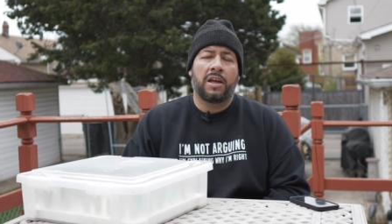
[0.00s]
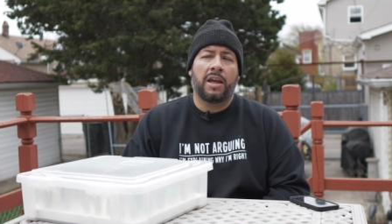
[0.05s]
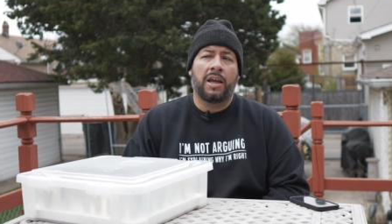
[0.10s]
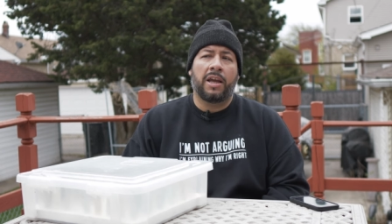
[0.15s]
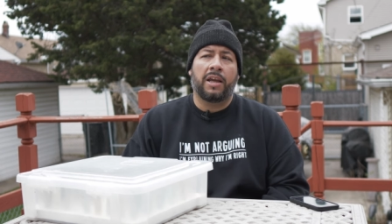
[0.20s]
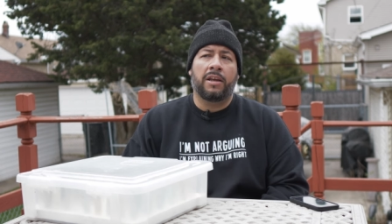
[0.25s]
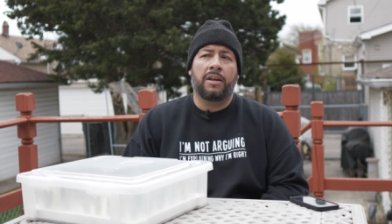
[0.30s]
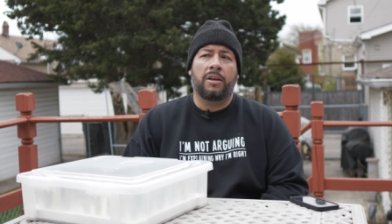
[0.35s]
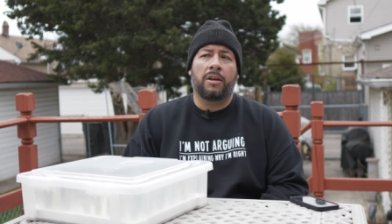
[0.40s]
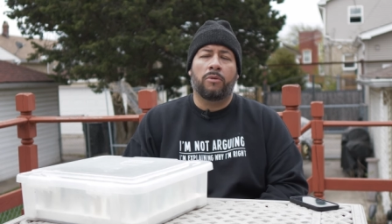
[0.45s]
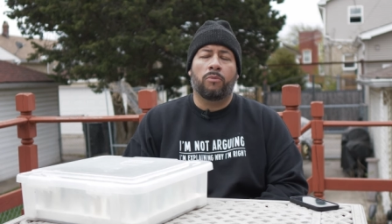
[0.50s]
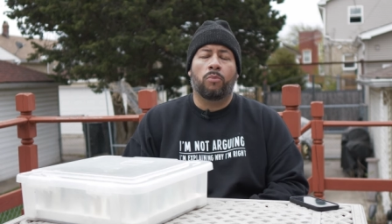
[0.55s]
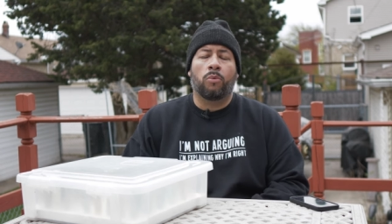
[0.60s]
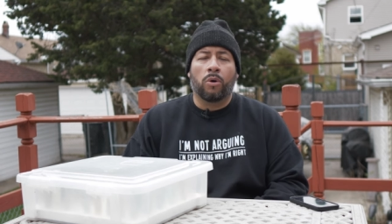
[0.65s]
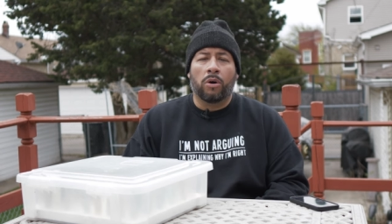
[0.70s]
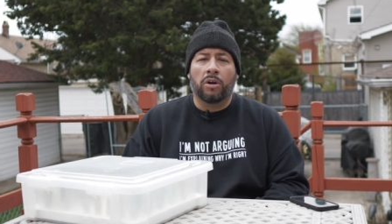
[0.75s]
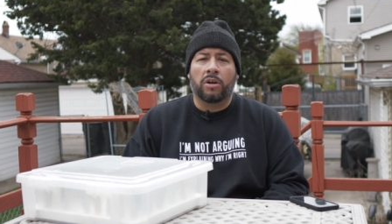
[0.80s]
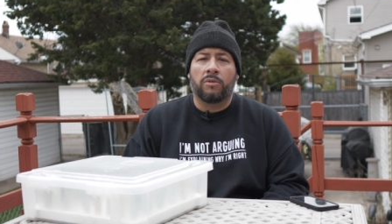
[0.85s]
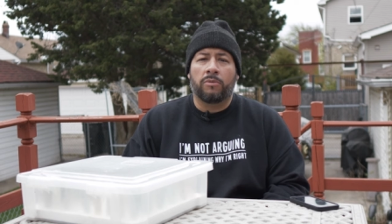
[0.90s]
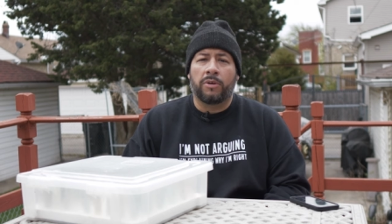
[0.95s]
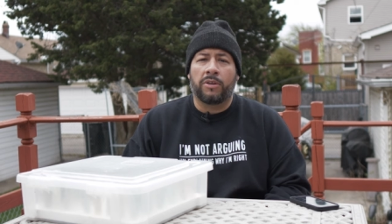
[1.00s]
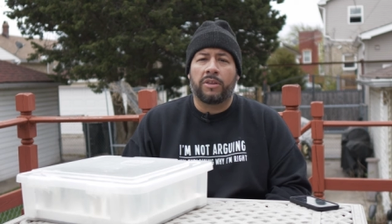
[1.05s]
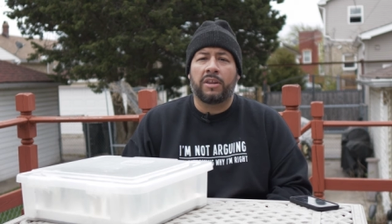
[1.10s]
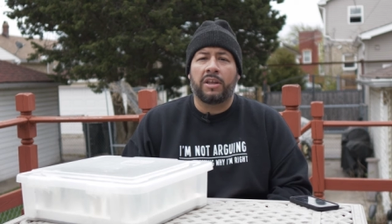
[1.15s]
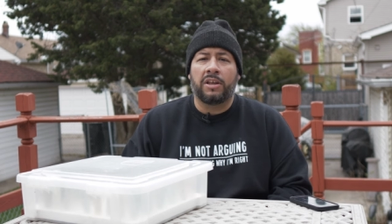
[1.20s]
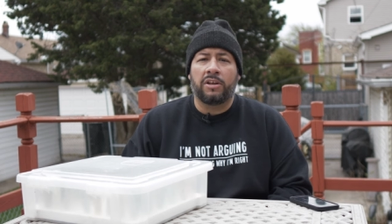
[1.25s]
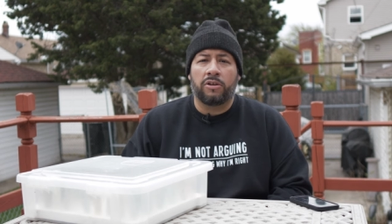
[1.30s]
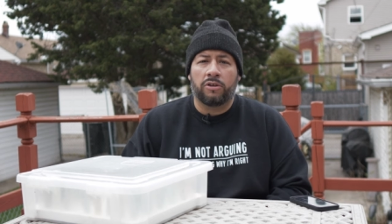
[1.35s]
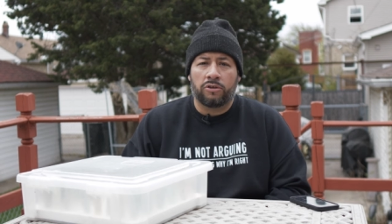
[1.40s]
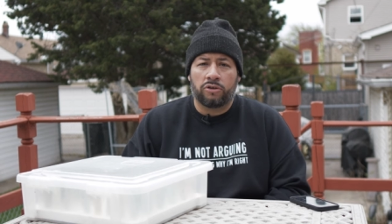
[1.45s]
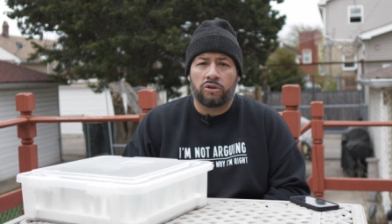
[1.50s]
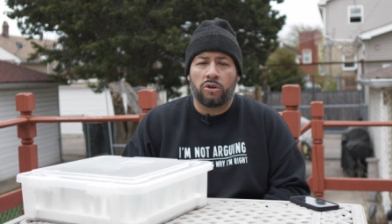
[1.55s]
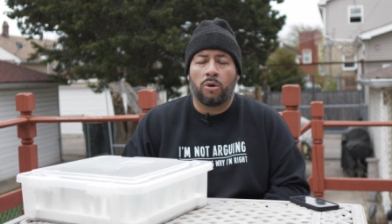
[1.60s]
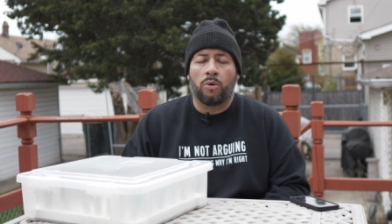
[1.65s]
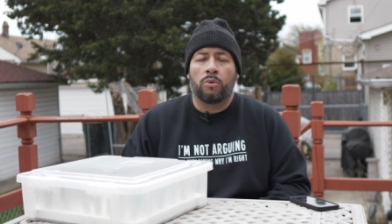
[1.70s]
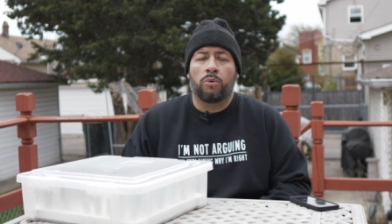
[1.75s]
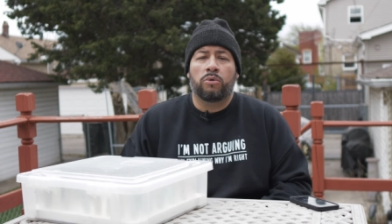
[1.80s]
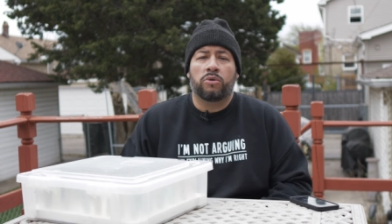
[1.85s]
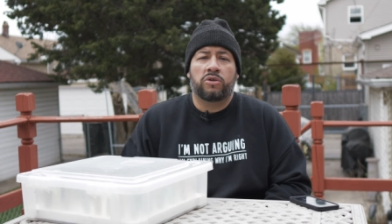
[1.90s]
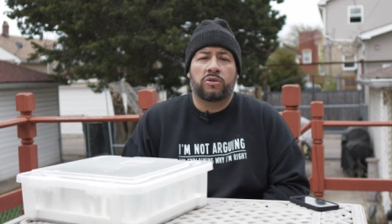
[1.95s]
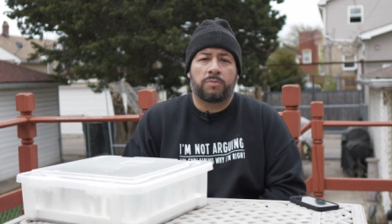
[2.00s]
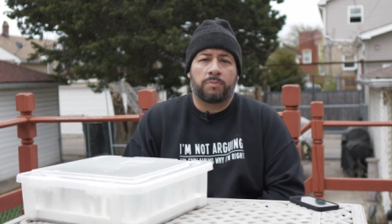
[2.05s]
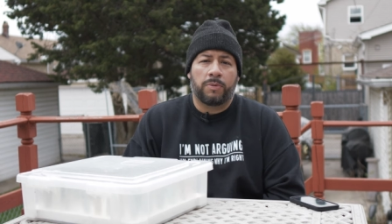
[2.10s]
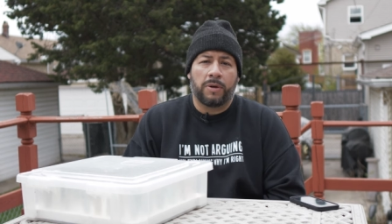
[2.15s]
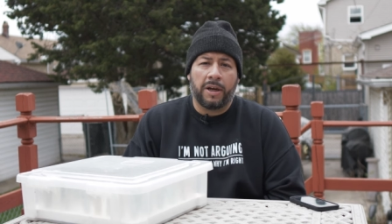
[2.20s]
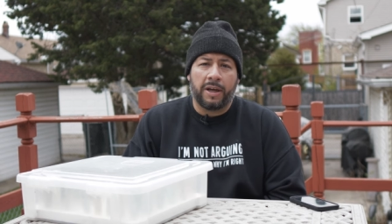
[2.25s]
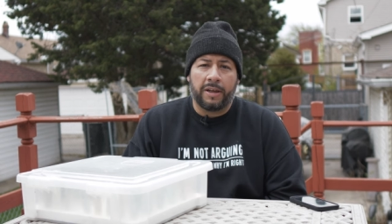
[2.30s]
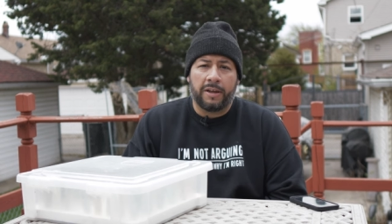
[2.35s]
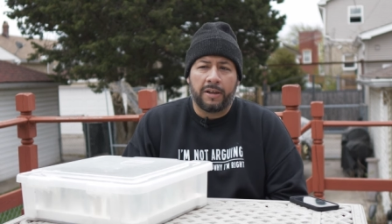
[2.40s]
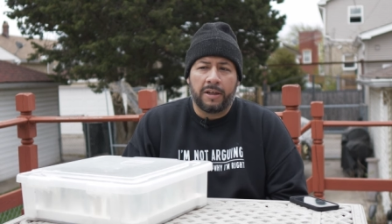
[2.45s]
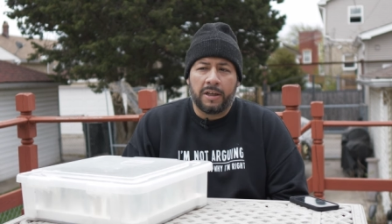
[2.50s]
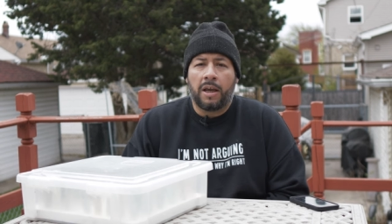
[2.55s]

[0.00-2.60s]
and work within your total spread.